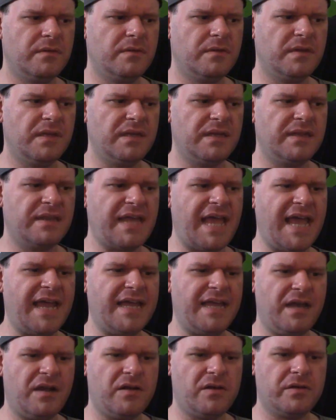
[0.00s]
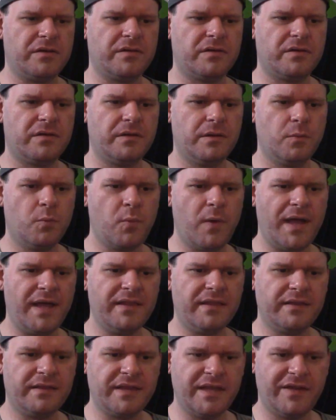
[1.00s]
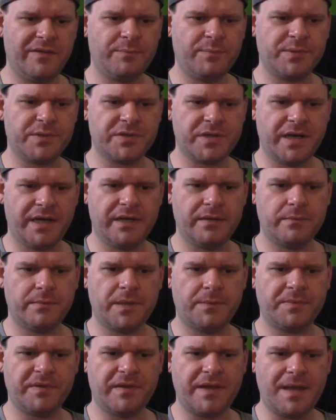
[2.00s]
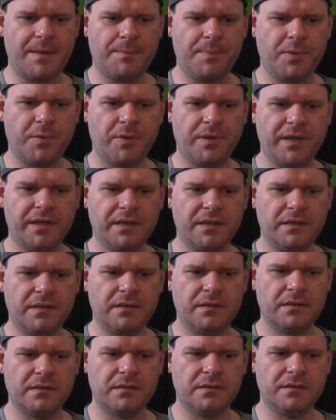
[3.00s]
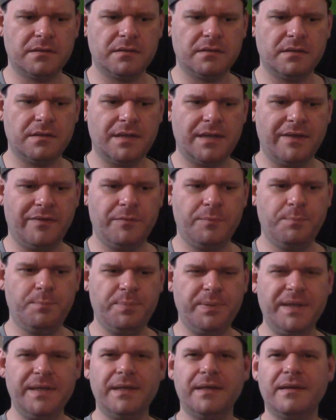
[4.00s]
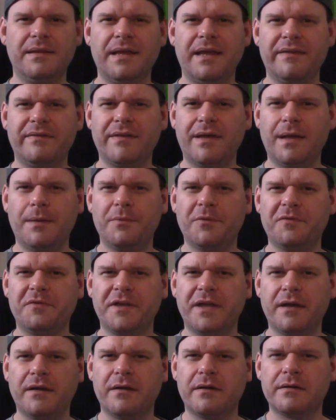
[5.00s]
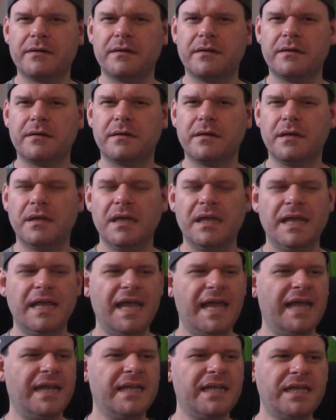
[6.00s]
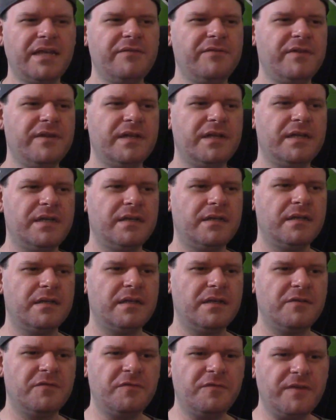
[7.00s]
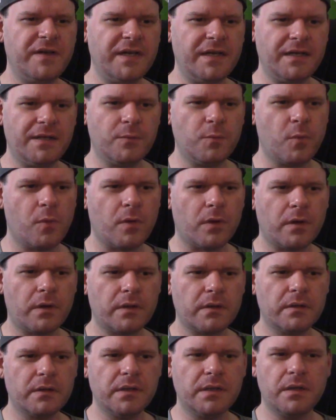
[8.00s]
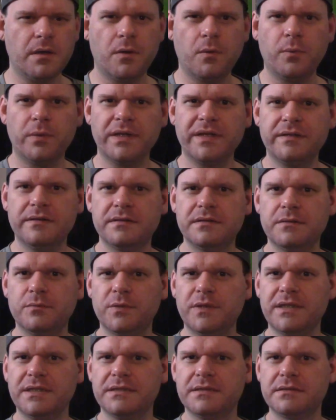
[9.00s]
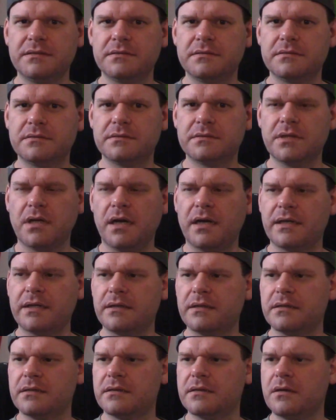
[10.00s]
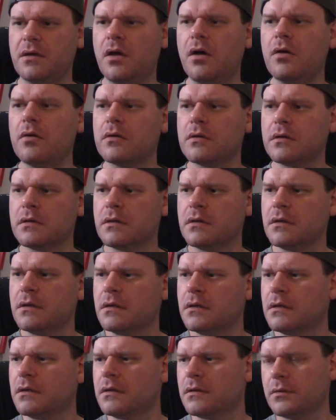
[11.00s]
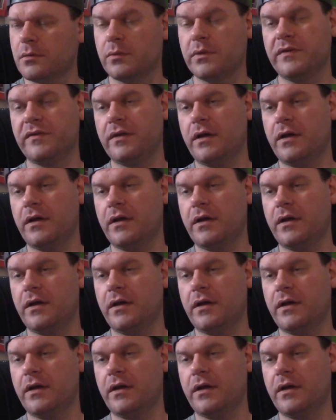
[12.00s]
that character and the way that they portrayed him up to that point as being that type of character. And even in Infinity War, you know, when he's talking to Hulk, or when he's